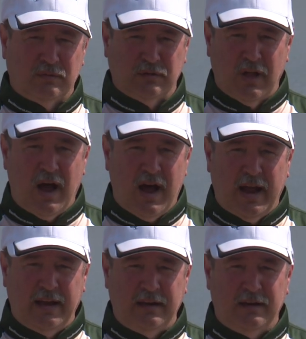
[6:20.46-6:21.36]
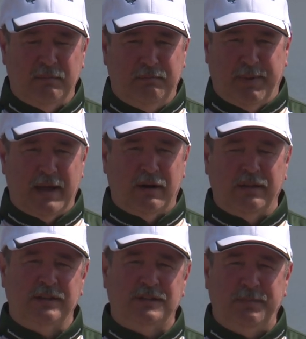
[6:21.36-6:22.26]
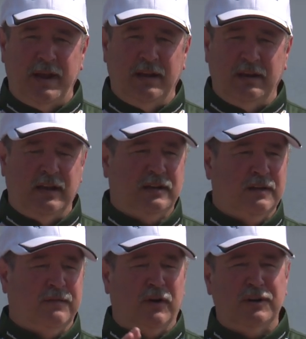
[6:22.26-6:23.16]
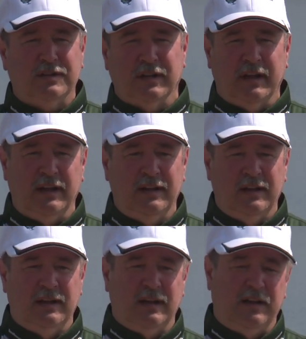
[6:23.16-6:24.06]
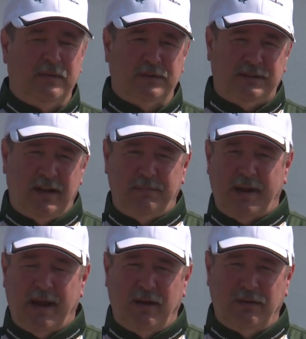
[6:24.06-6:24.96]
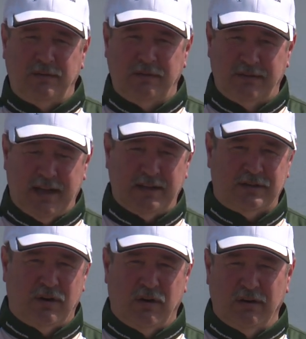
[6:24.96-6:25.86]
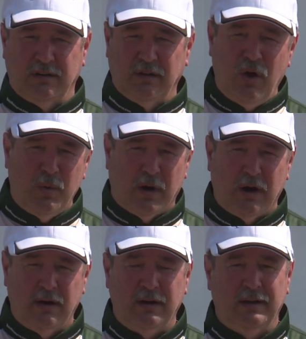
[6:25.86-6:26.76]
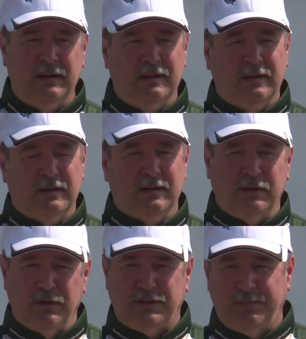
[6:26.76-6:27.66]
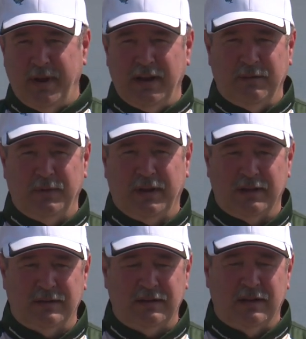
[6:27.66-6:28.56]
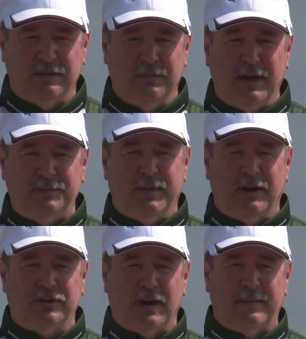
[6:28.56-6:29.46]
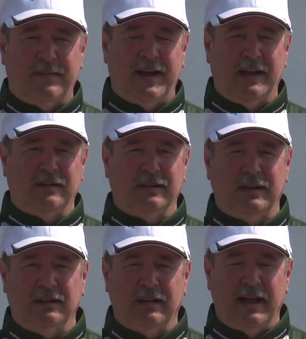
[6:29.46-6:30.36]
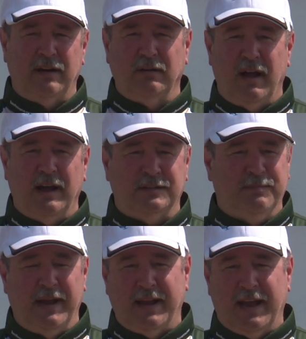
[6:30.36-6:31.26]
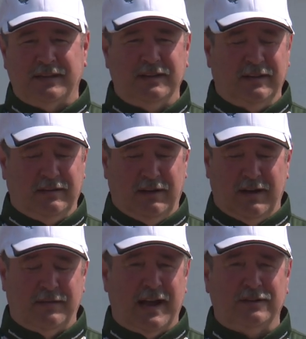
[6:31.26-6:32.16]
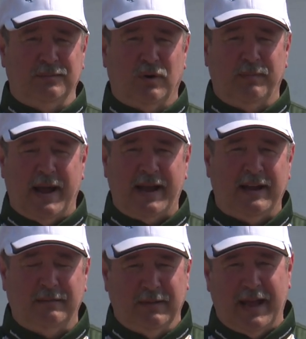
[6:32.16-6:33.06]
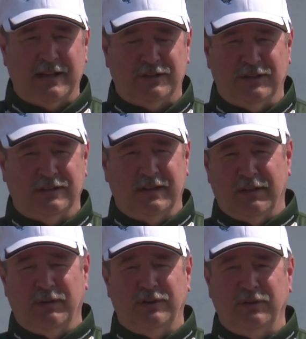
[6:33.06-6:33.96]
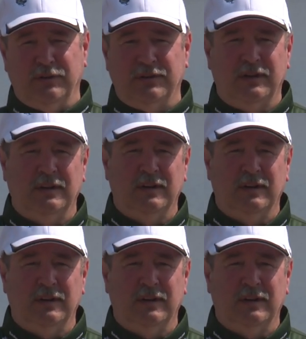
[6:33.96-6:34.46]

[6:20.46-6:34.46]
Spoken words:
line better than spinning. And conversely, if it was 10 pound test or lower, use spinning because it does a much better job of handling lighter lines. Baitcasting, you have actually more backlashes and other issues